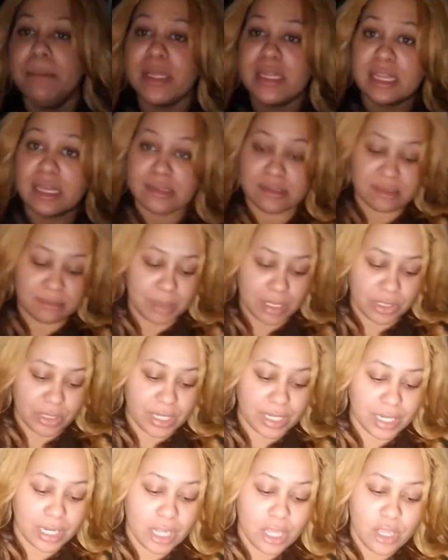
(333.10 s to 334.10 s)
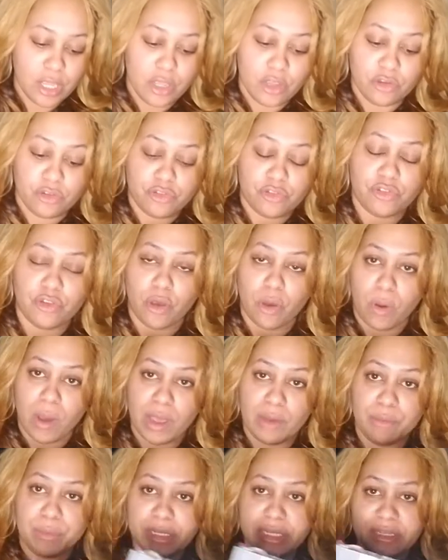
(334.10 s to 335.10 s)
but that's about it. So
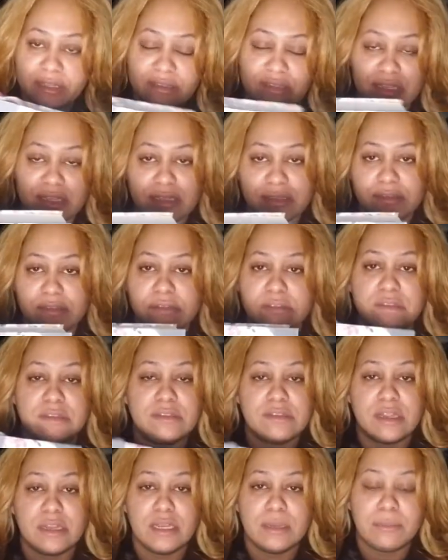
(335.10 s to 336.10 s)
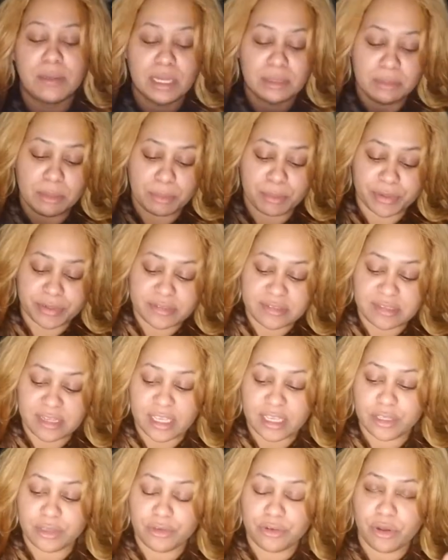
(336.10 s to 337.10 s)
I wouldn't say this is a study Bible per
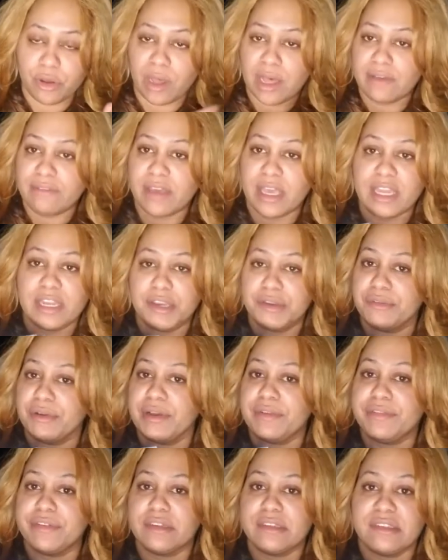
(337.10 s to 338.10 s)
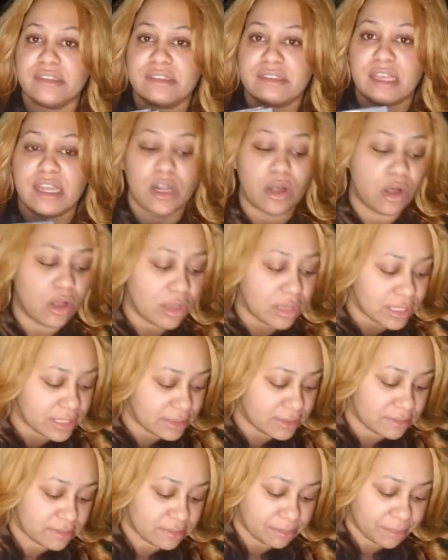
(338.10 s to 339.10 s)
se. You don't have any references at all
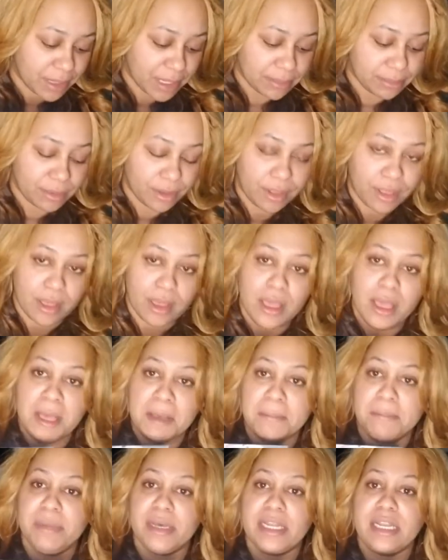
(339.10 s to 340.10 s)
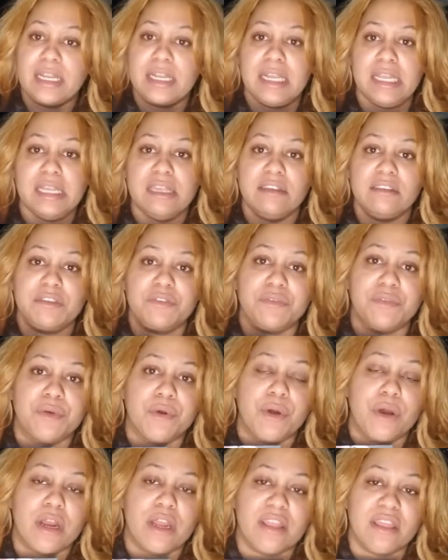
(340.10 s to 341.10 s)
in this Bible, but it is
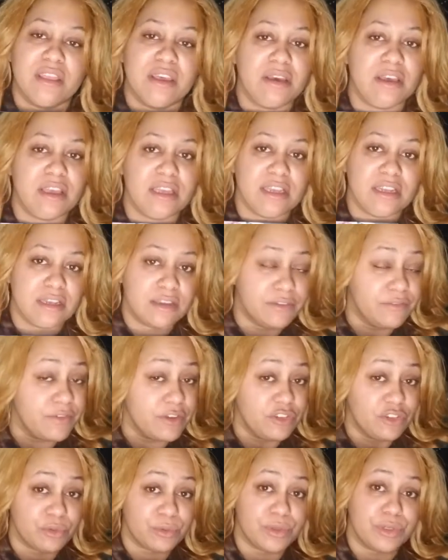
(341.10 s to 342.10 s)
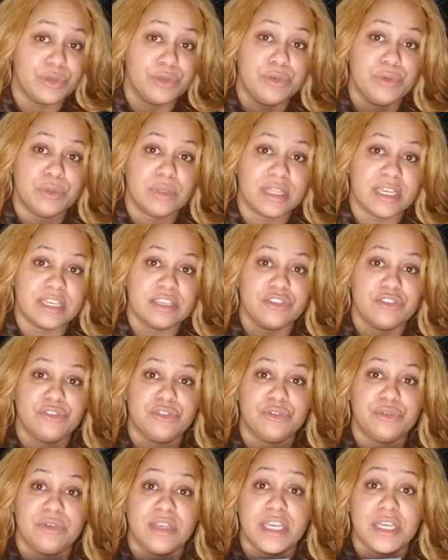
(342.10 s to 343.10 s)
for the individual who likes
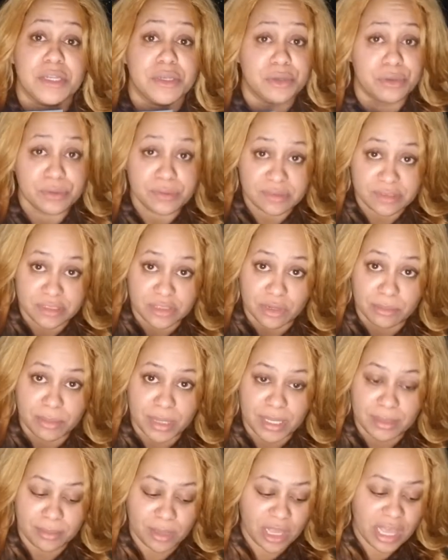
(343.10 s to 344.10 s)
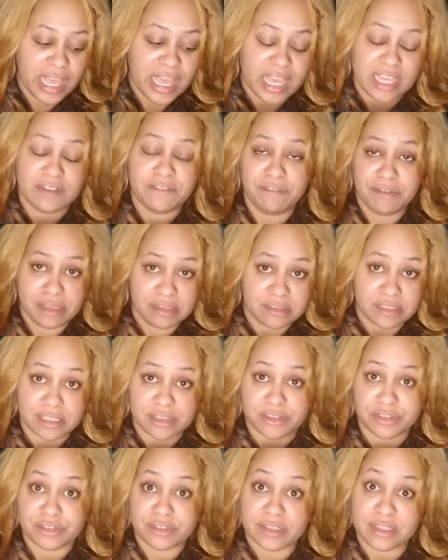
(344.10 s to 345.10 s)
to take notes in their Bible and feels
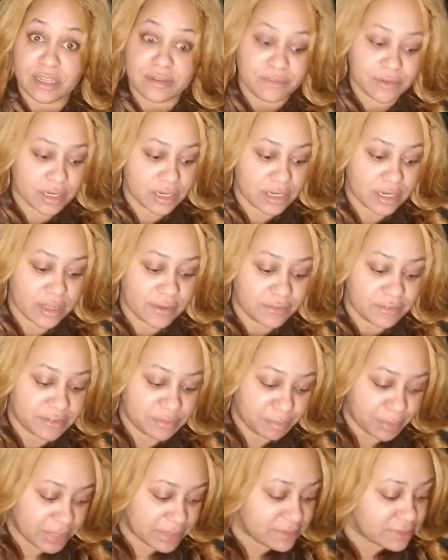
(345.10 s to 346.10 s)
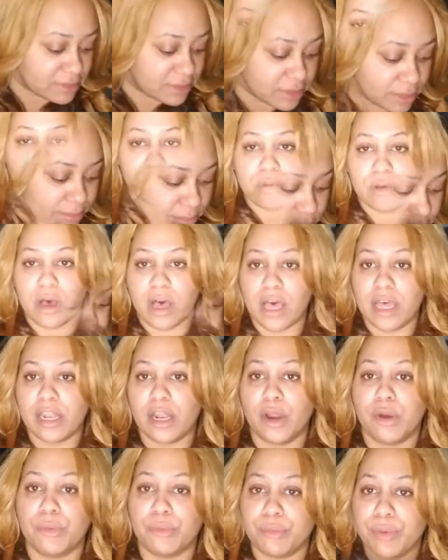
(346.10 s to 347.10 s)
like there's never enough space. I also got
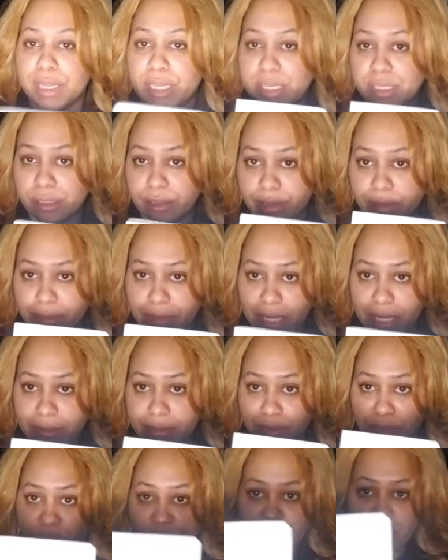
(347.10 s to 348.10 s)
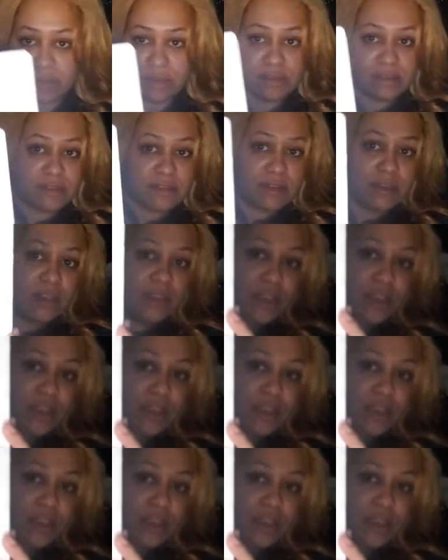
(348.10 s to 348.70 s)
a regular Bible, just